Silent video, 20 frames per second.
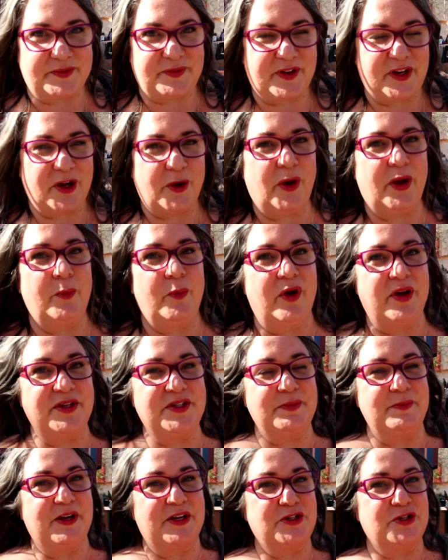video, I want
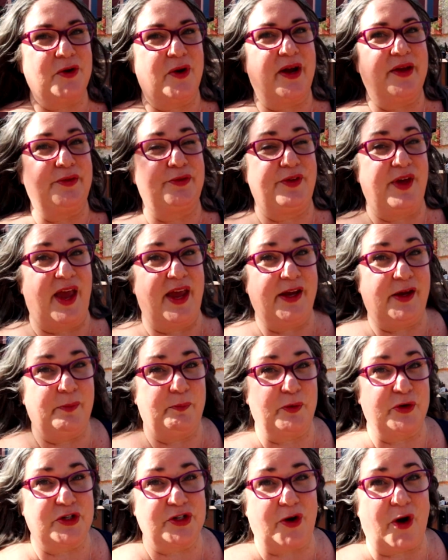to make sure I thank
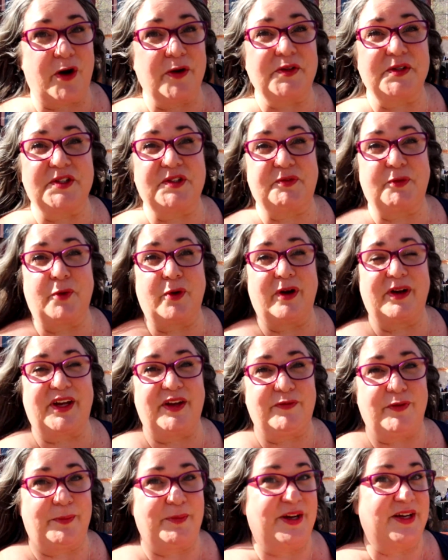Busch Gardens for
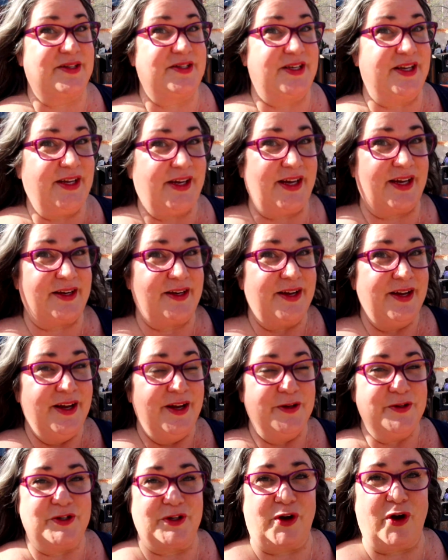giving me a ticket
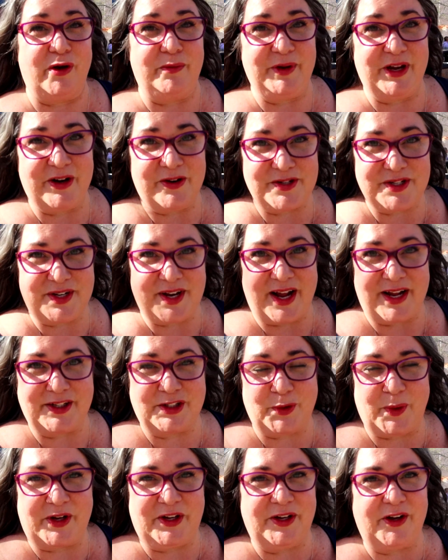to come here today
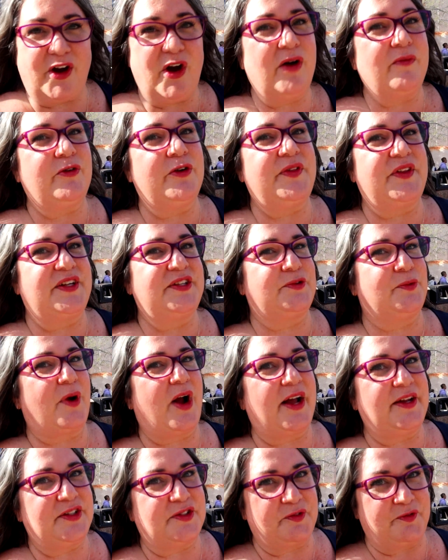so I can cover these
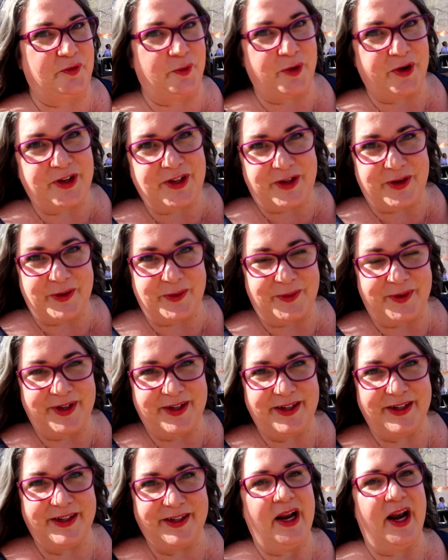rides for you.
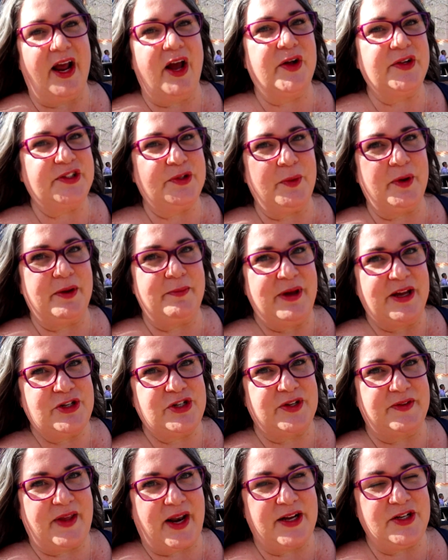I also want to
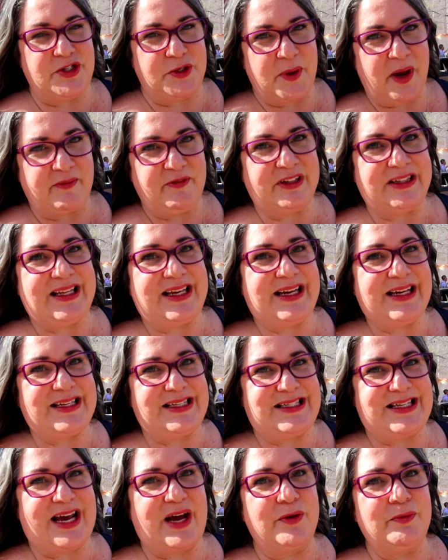mention that I do have a link
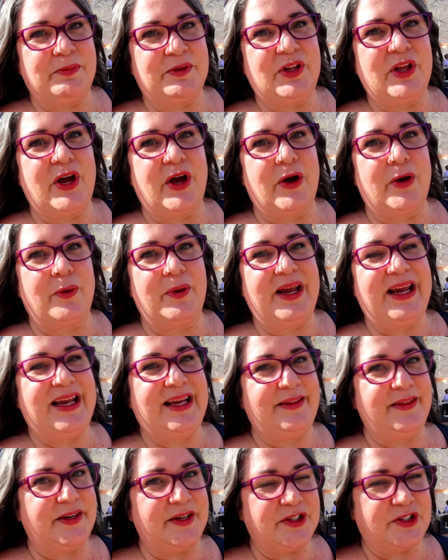down below
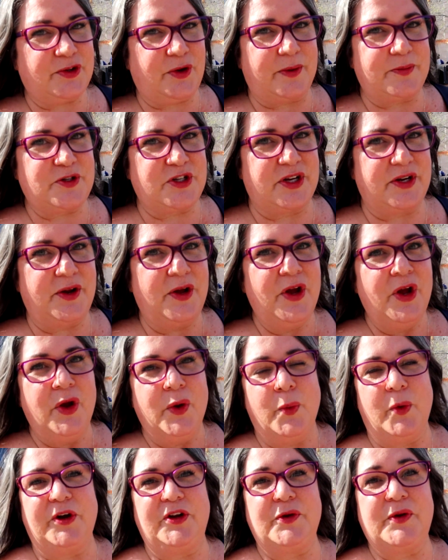in the description
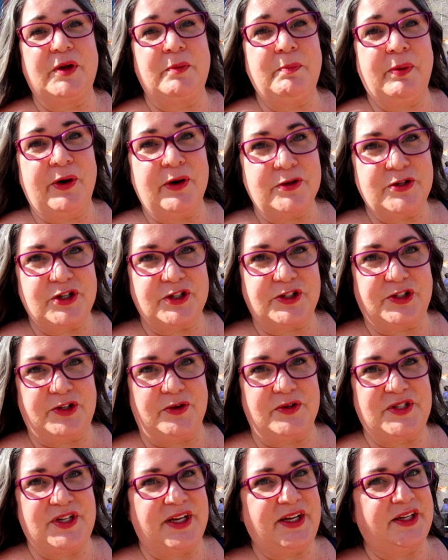where you can purchase
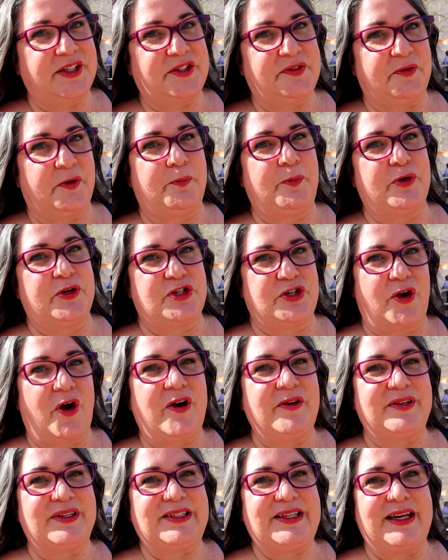your tickets for Busch
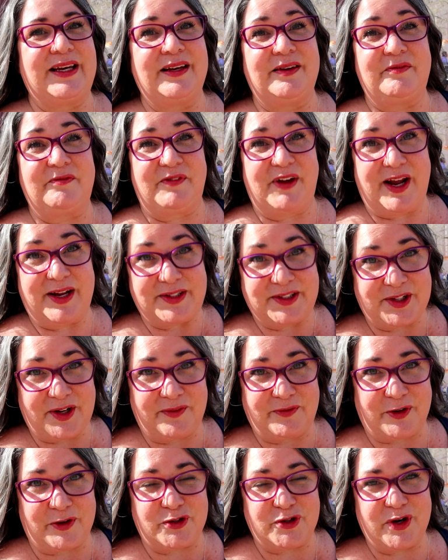Gardens in advance
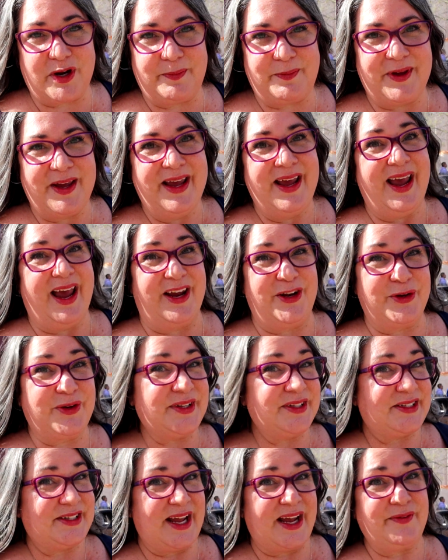of your trip, and you
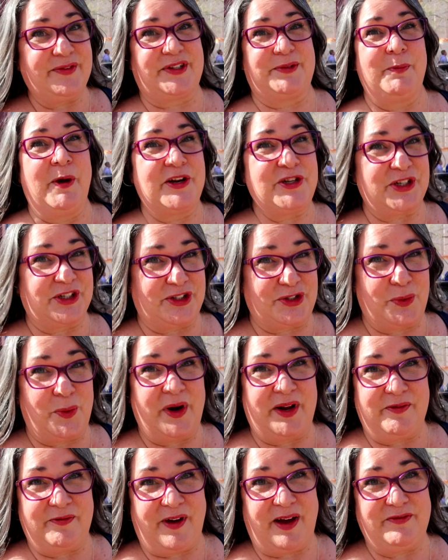can save as much as
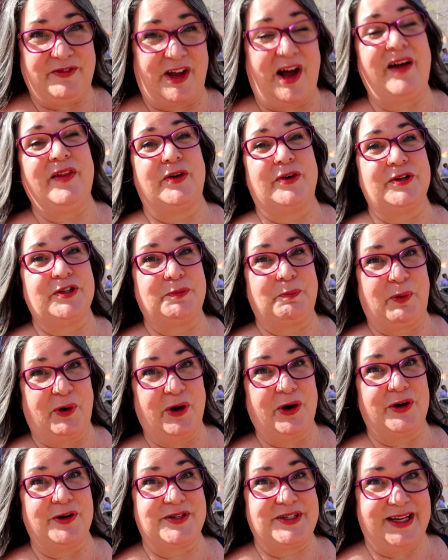$25
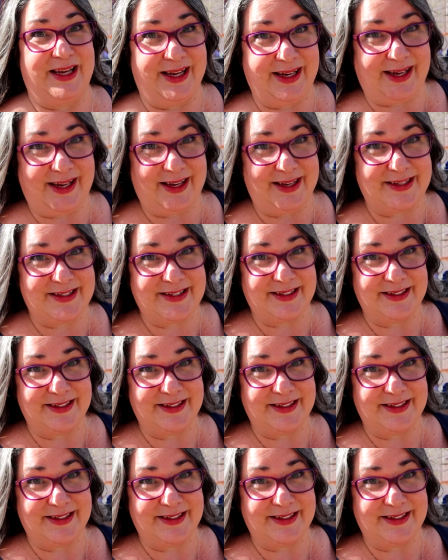per ticket.